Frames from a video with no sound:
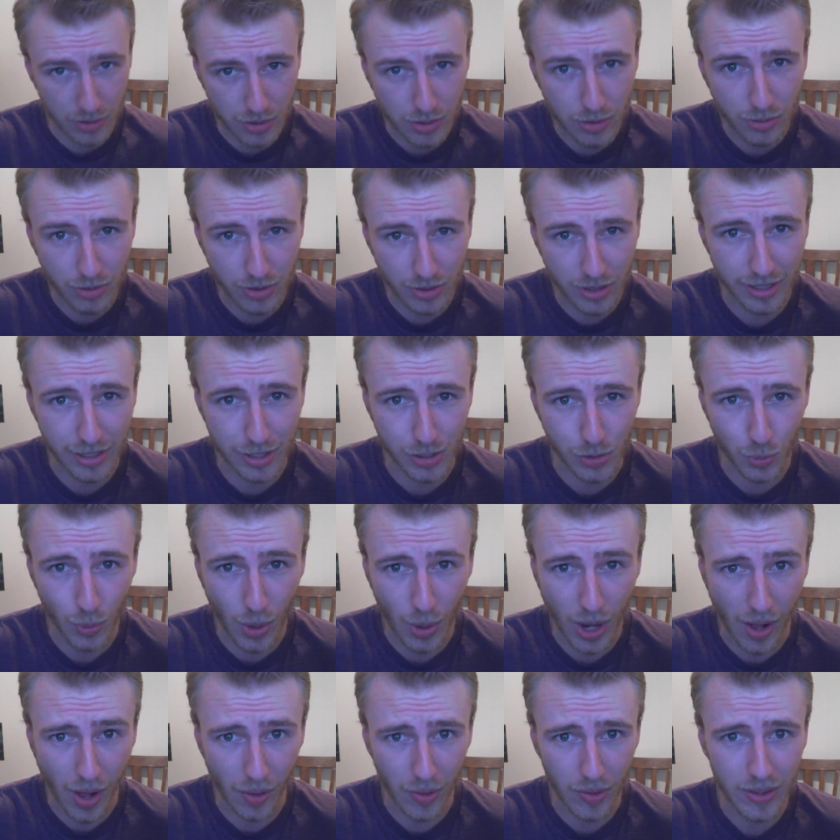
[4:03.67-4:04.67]
you think as
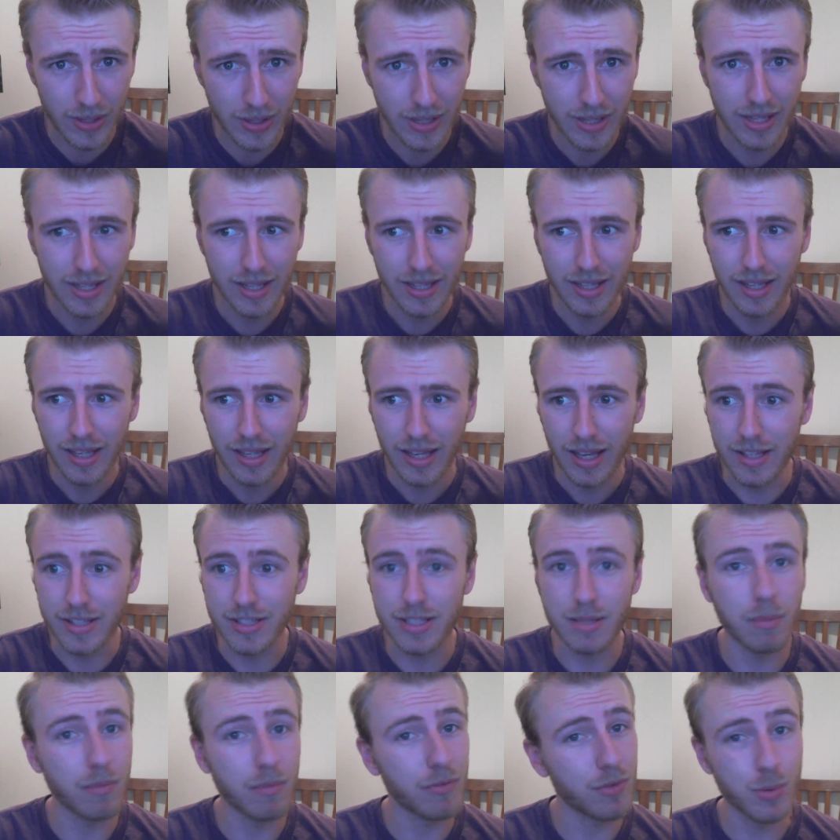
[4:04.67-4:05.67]
well. And
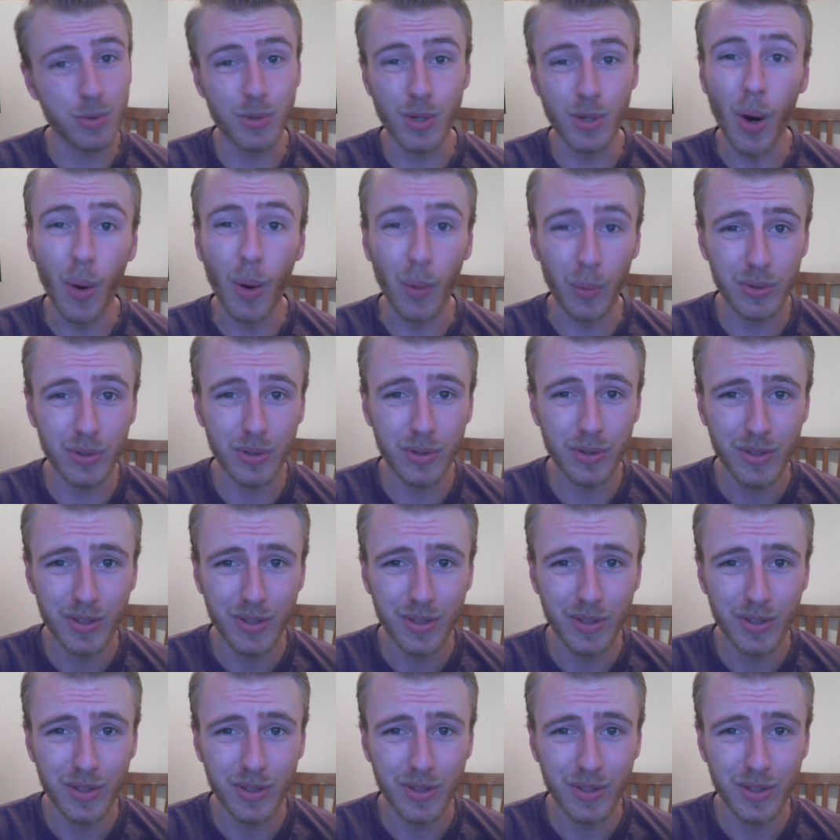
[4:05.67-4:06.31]
some of you don't.